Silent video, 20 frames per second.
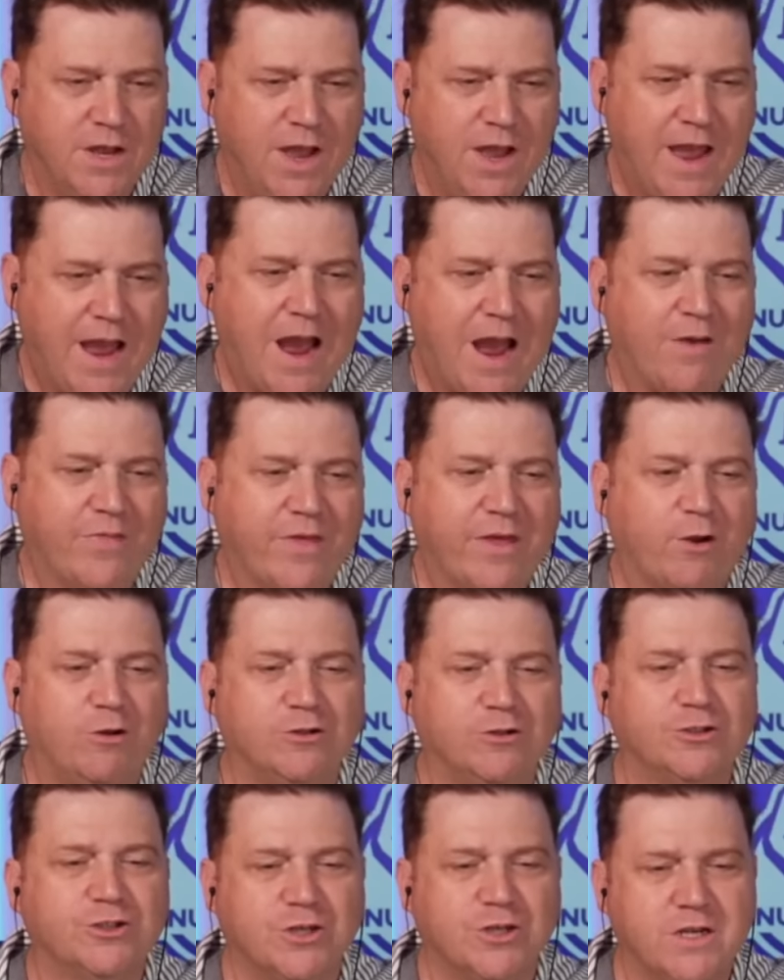how that
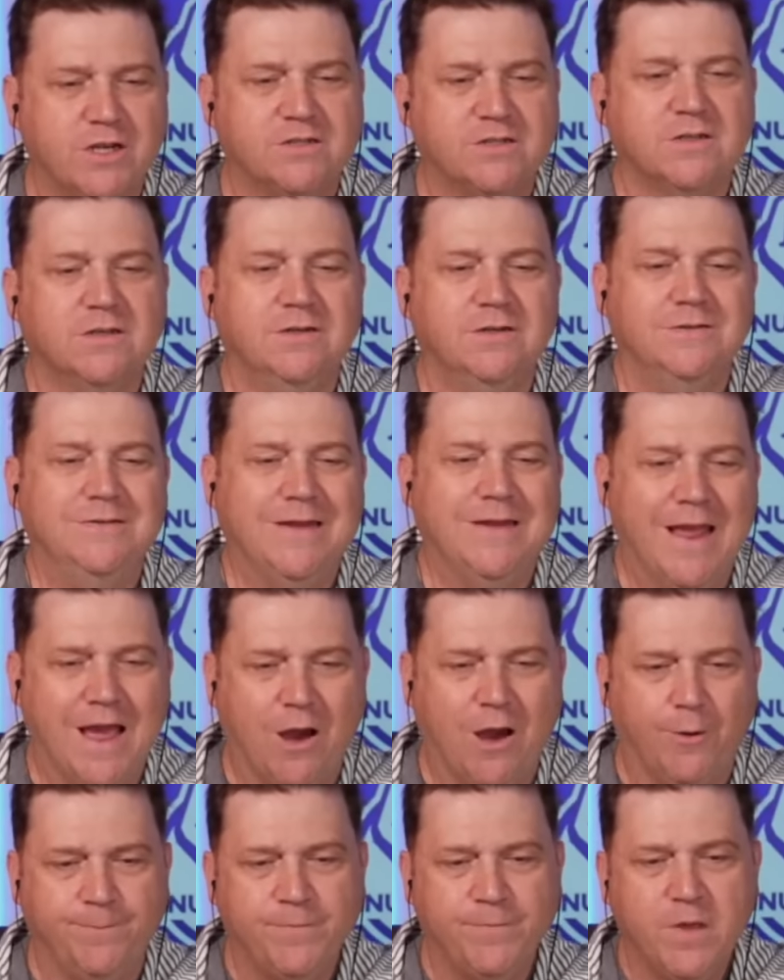all shakes
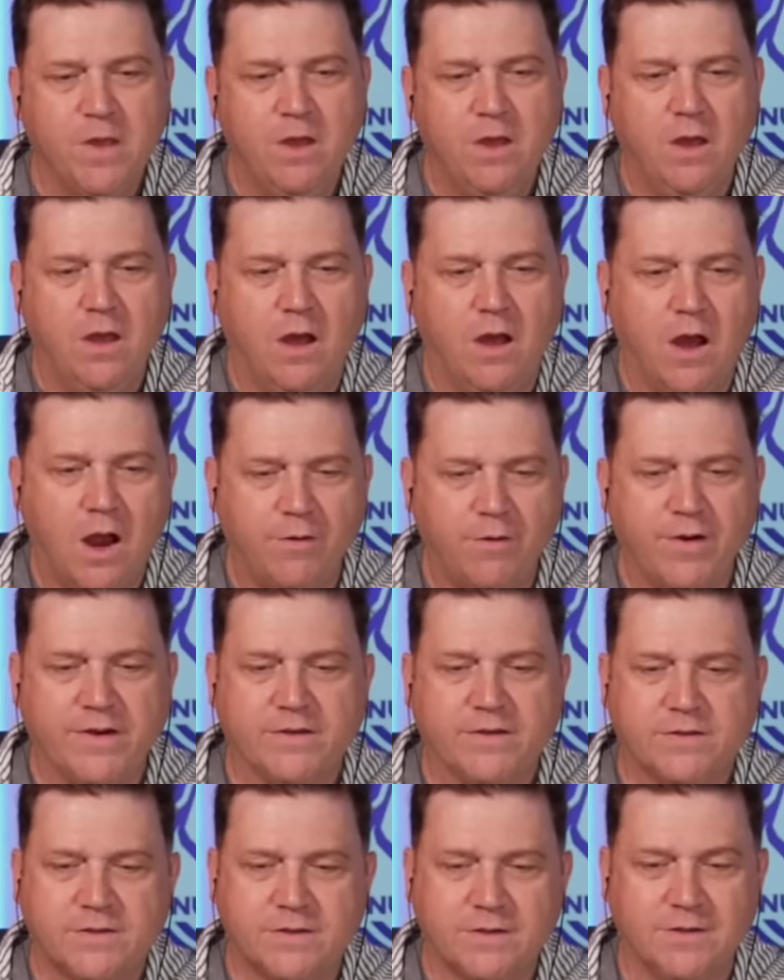down. All
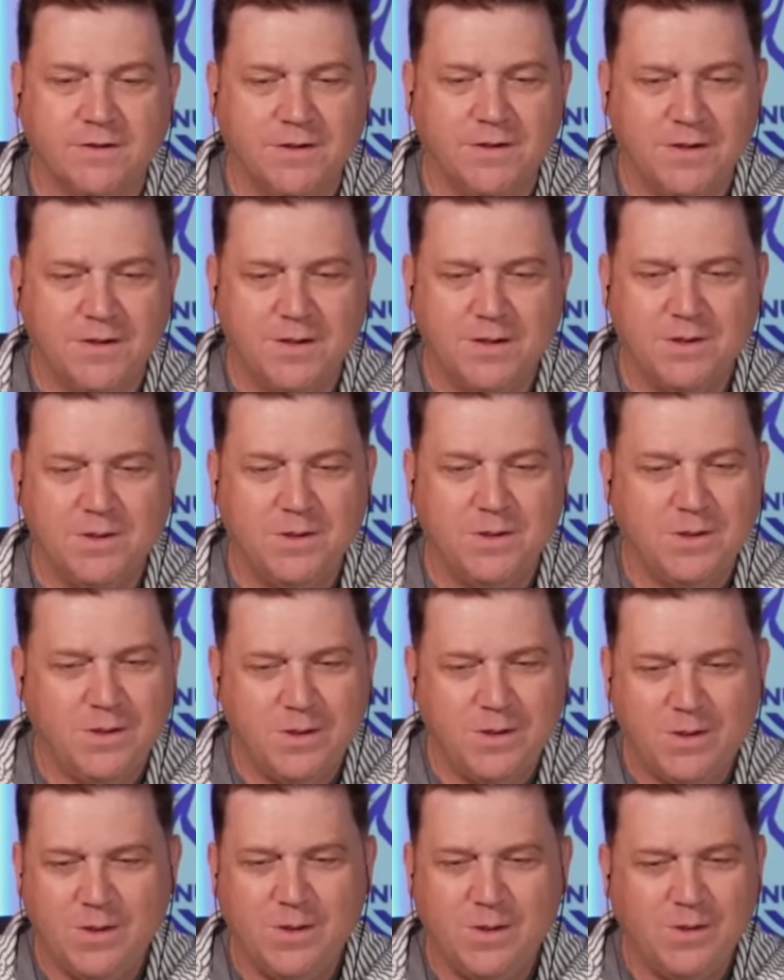right.
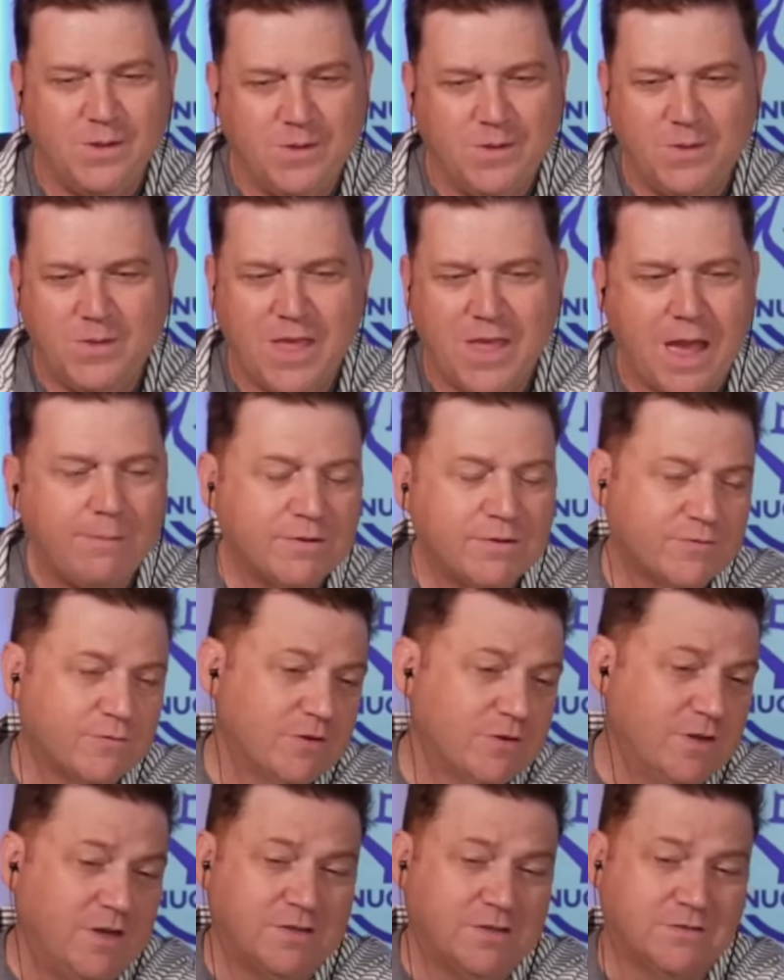The
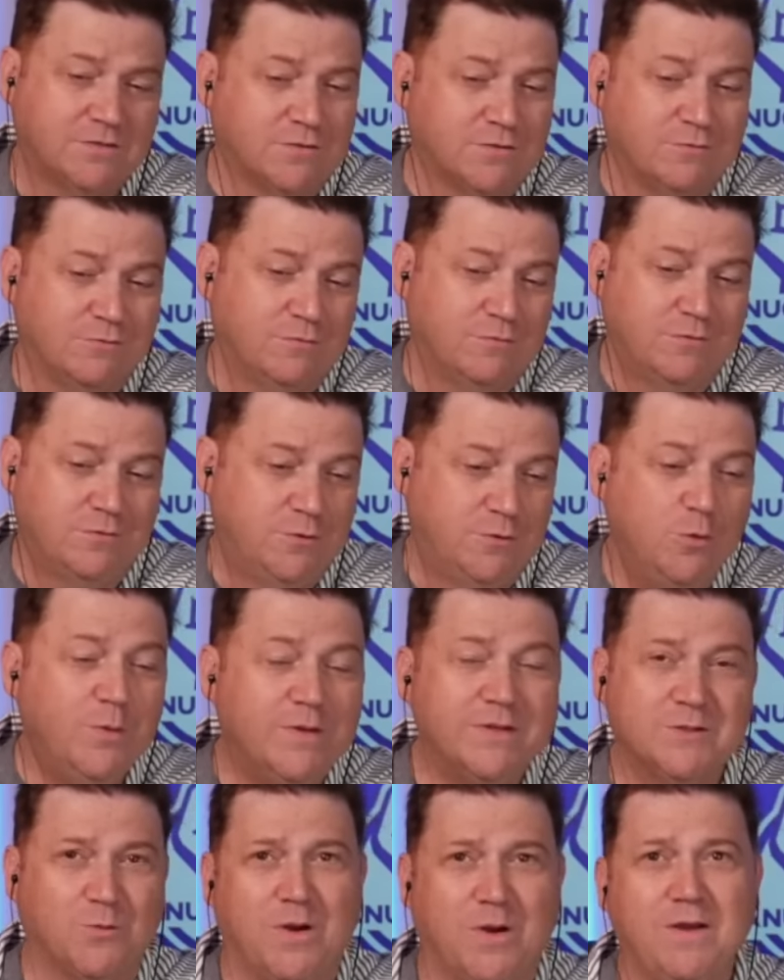Abbotsford Canucks are 2
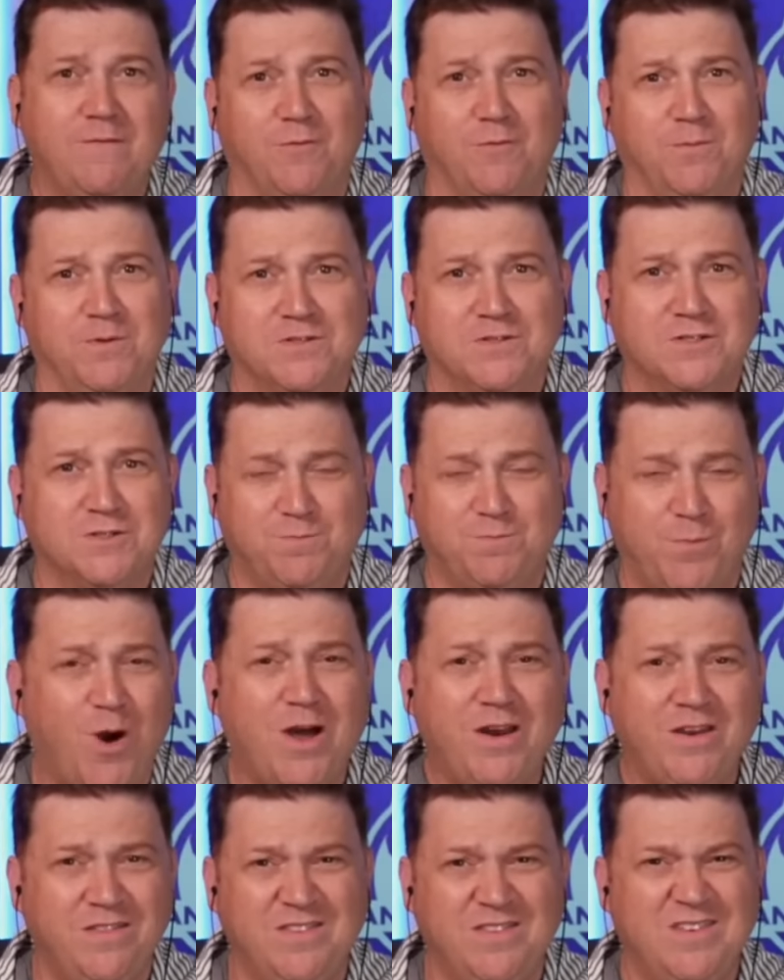wins away from a
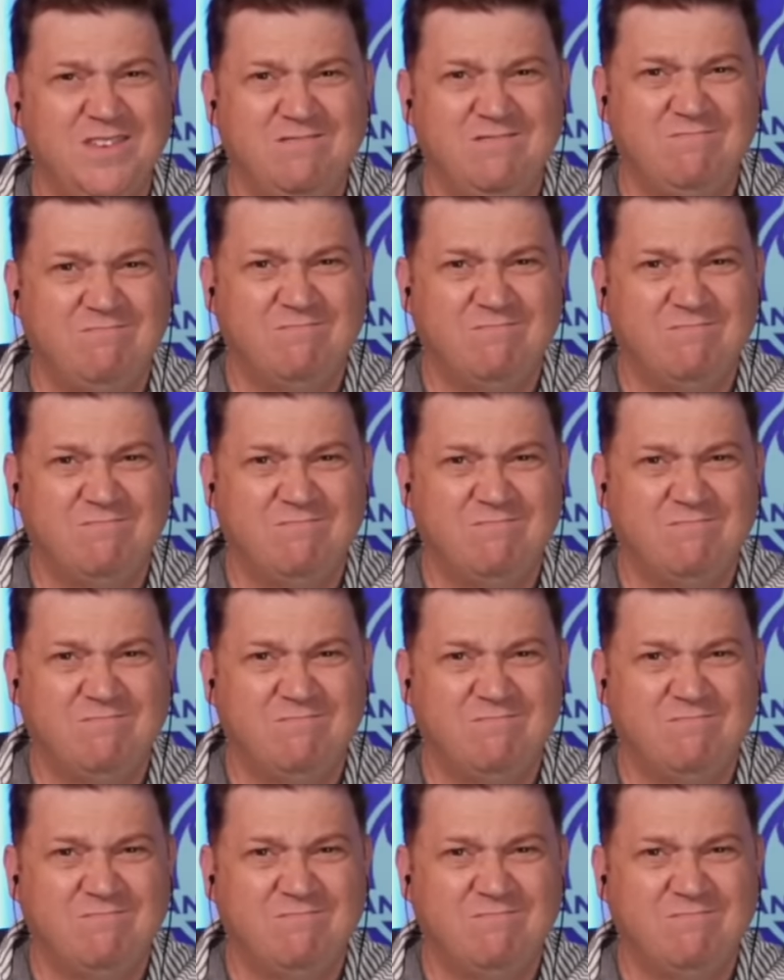spot in the